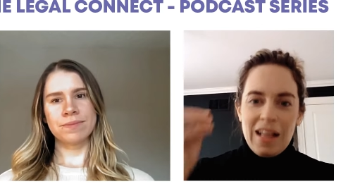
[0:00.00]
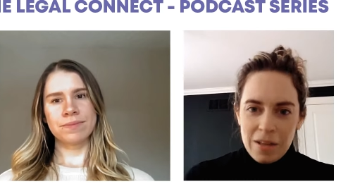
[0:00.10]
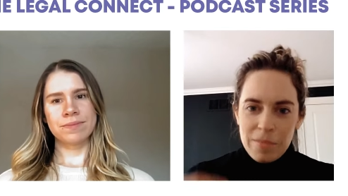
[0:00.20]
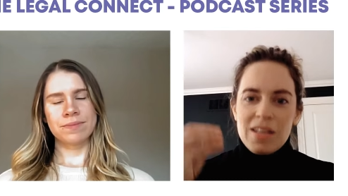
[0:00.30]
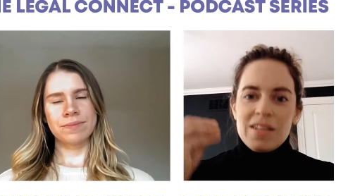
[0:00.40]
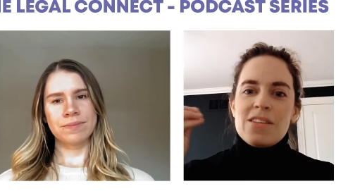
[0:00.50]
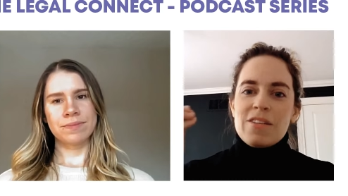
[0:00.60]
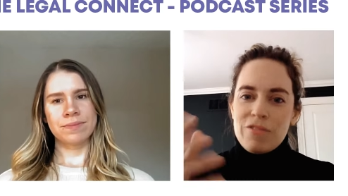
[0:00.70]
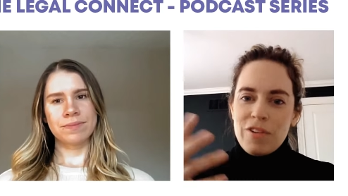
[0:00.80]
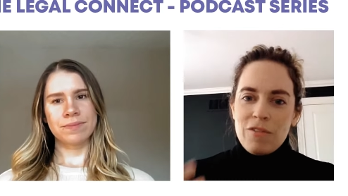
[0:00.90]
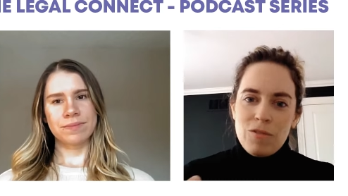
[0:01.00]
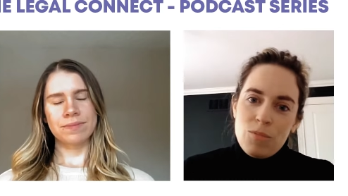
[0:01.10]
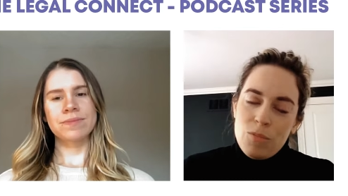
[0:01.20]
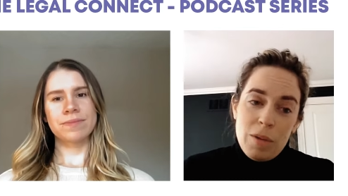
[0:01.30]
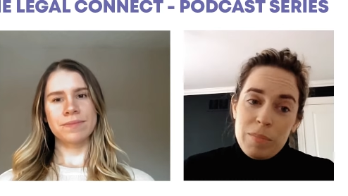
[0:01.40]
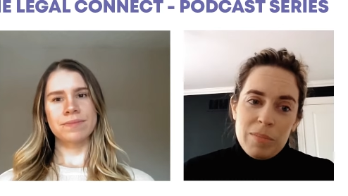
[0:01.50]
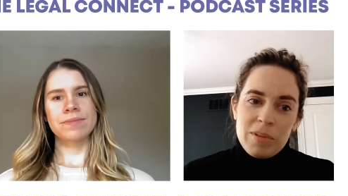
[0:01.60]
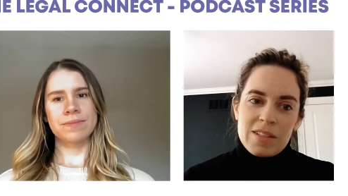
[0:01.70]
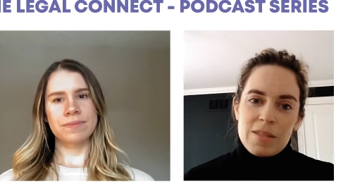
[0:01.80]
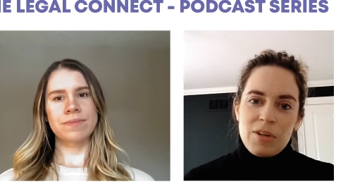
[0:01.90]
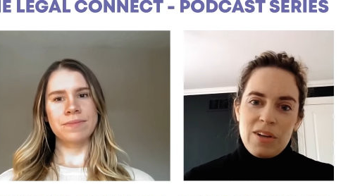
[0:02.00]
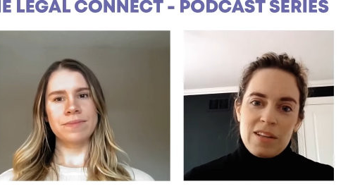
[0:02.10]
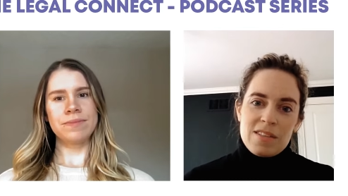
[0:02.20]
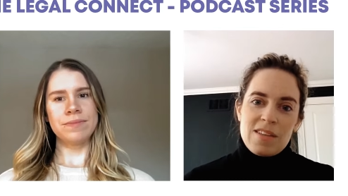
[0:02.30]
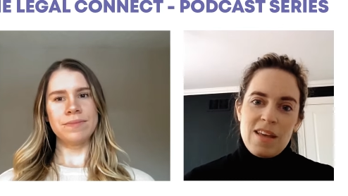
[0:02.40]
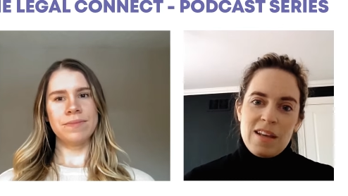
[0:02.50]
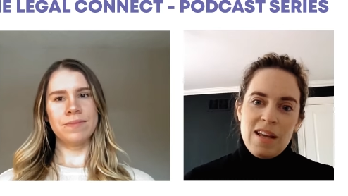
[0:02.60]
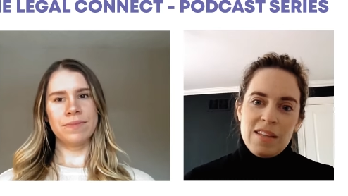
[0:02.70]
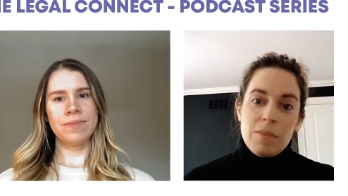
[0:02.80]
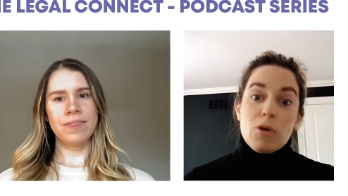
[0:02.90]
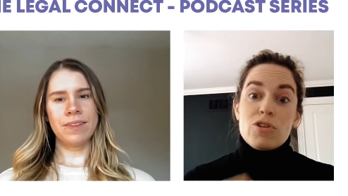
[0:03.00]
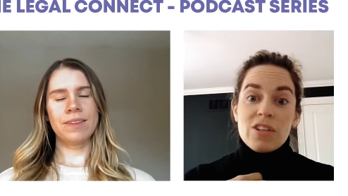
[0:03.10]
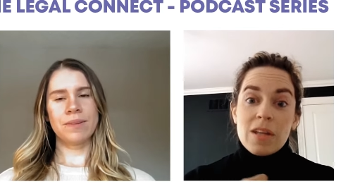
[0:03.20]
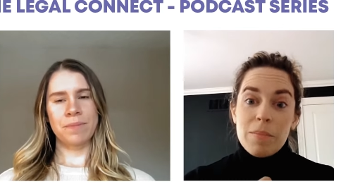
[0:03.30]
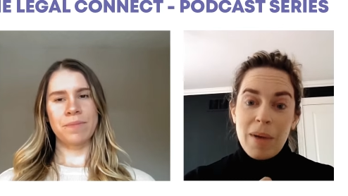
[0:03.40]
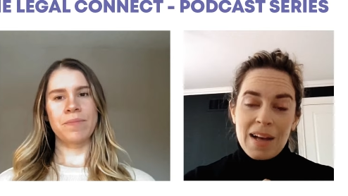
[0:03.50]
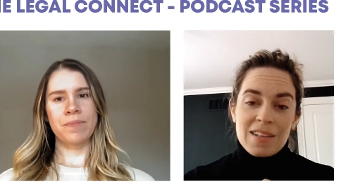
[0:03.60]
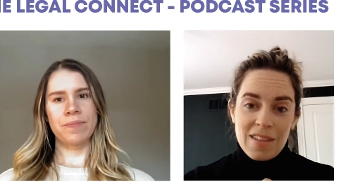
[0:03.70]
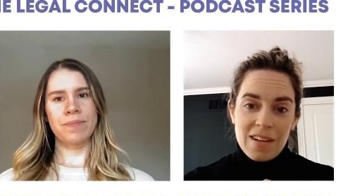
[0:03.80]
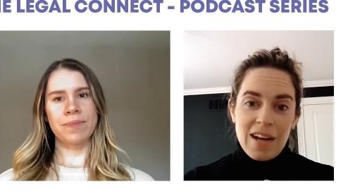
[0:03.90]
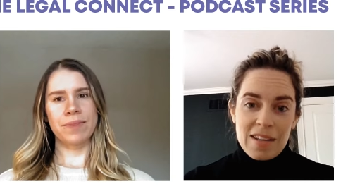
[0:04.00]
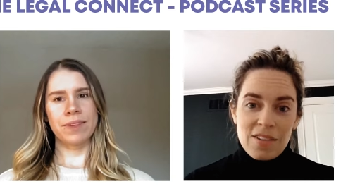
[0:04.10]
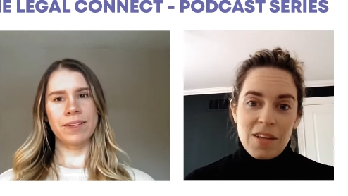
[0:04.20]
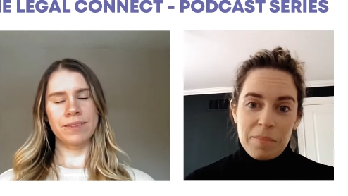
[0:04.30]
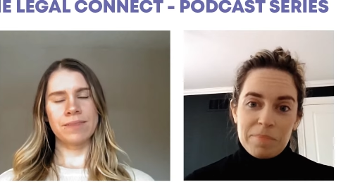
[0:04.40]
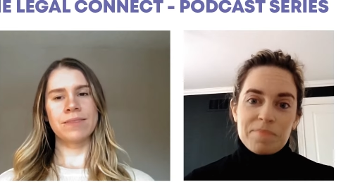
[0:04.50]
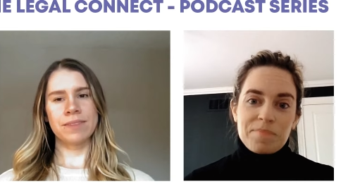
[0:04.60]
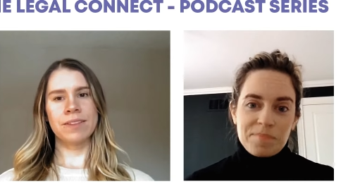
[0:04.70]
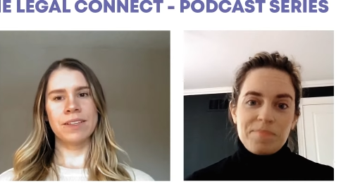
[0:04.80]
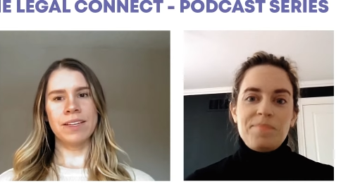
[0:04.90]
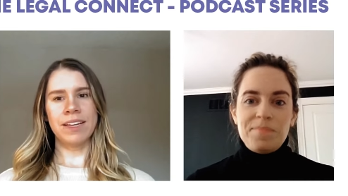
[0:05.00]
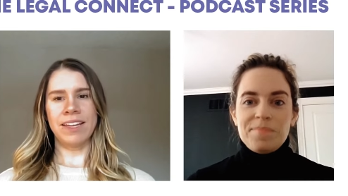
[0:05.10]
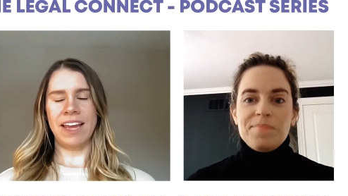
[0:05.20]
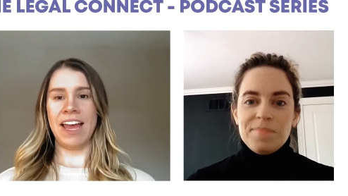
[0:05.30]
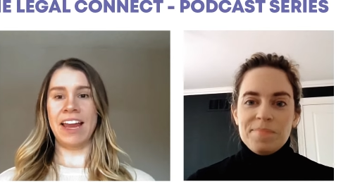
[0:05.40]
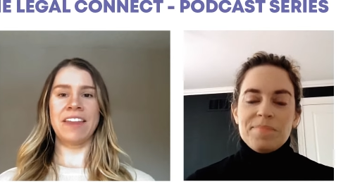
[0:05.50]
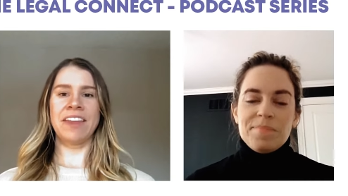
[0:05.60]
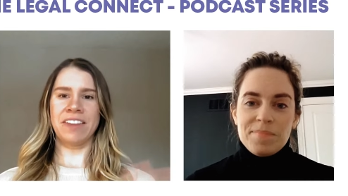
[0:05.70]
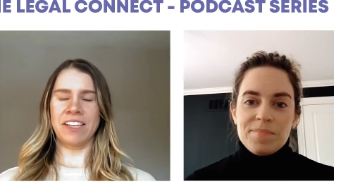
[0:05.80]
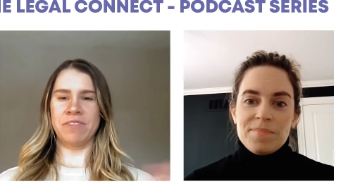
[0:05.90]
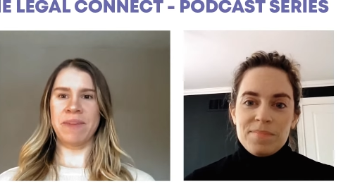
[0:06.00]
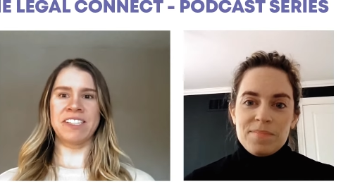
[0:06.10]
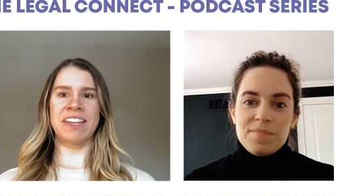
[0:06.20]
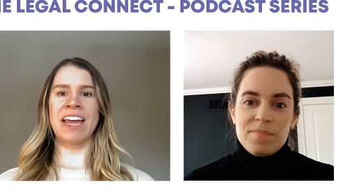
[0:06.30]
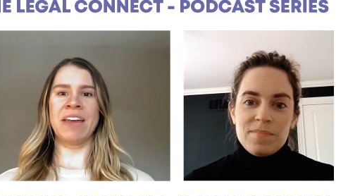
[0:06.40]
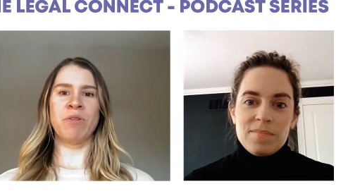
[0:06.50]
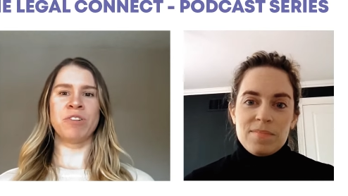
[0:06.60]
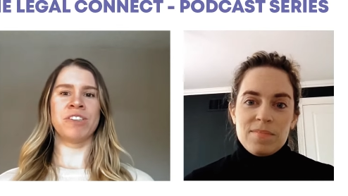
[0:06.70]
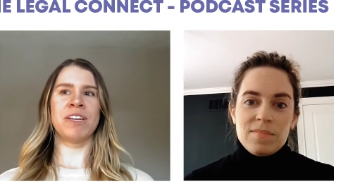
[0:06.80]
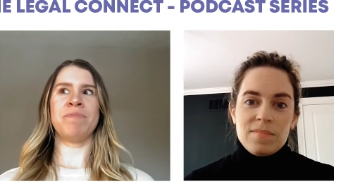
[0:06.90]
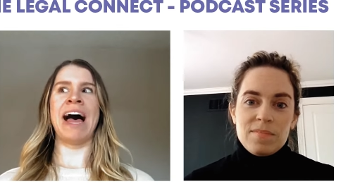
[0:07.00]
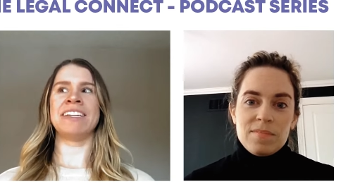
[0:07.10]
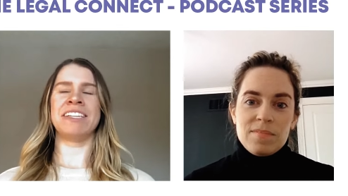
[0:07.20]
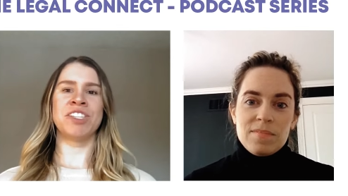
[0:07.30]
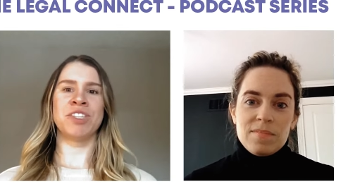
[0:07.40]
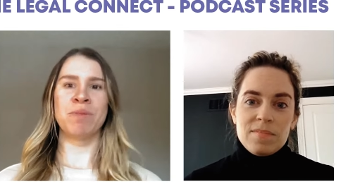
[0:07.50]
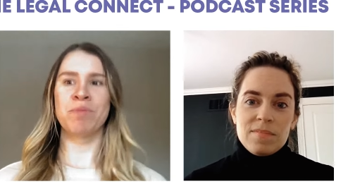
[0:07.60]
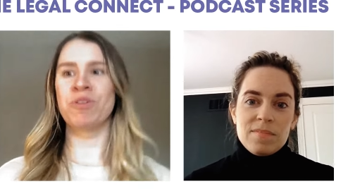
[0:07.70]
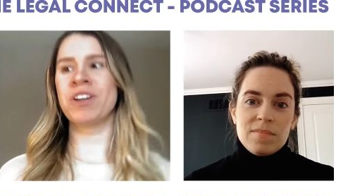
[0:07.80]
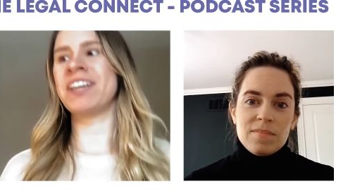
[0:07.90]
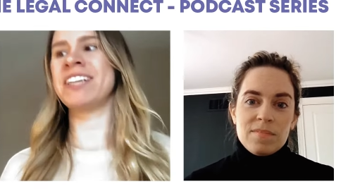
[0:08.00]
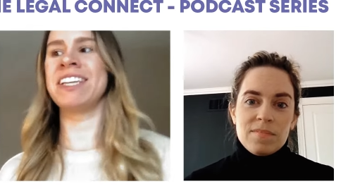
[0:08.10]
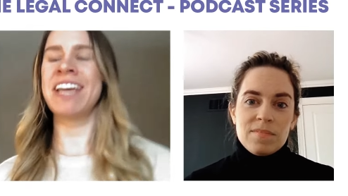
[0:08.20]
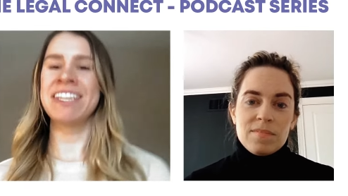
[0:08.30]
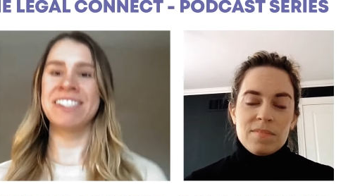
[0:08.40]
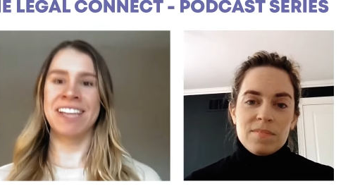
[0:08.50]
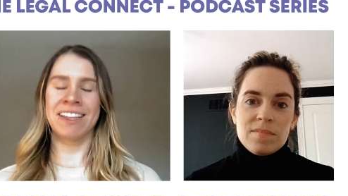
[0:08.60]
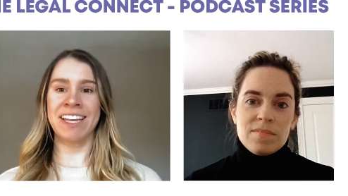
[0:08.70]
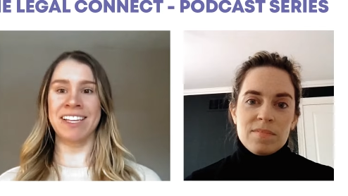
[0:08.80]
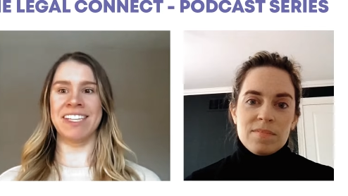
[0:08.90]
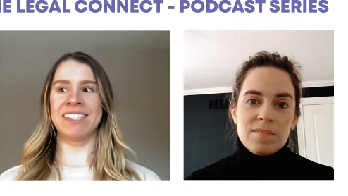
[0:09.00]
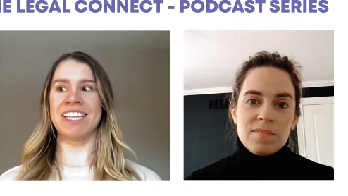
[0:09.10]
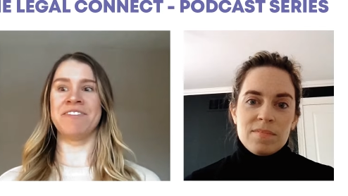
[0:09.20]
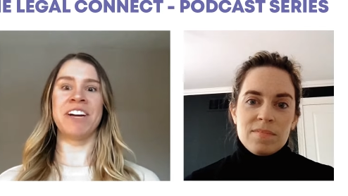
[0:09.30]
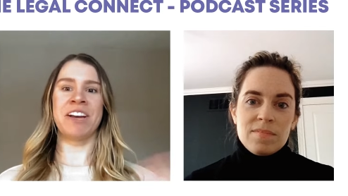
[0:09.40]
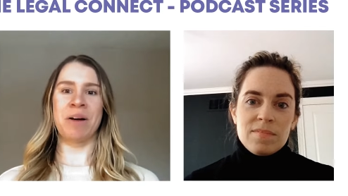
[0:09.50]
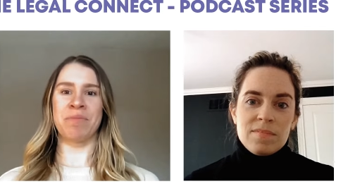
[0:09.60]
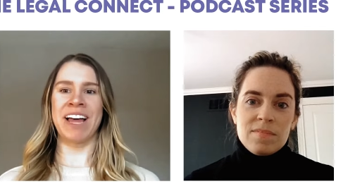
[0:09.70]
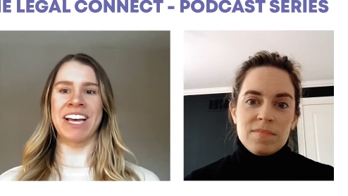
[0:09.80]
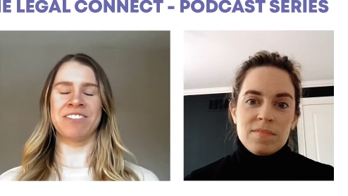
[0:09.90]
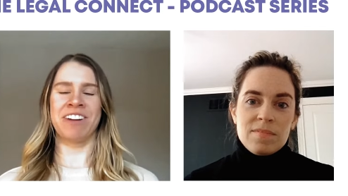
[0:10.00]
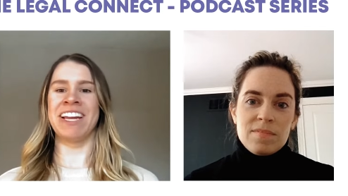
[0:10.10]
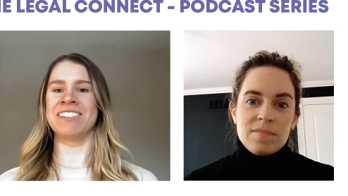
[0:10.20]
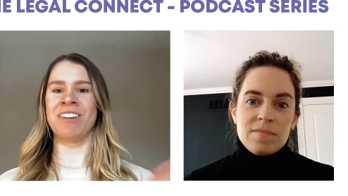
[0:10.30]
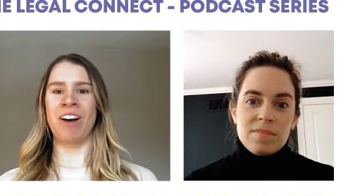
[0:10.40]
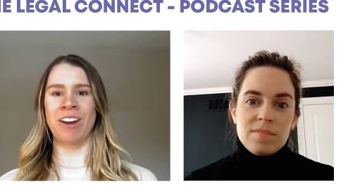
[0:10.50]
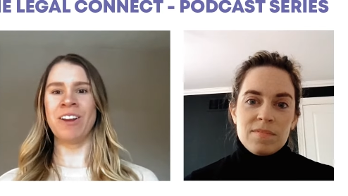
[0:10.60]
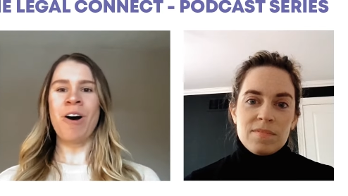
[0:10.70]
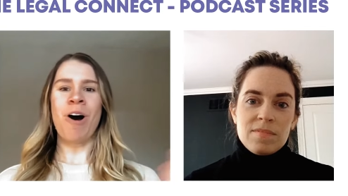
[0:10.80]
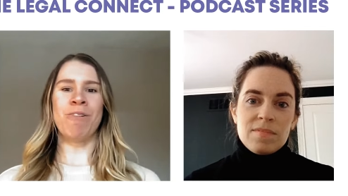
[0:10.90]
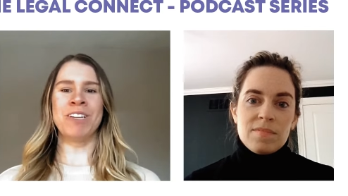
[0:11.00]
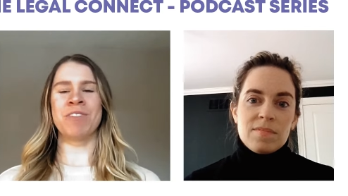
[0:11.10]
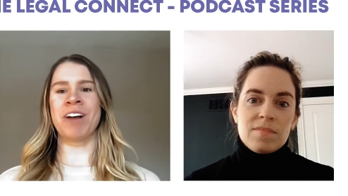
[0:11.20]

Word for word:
Speaker 1: element of, of what people experience and, and the emotional impact that it has on them.
Speaker 2: Yeah, and I think like you mentioned that emotional impact is so important because in cases like this, it's, it's very complex, right? It's not always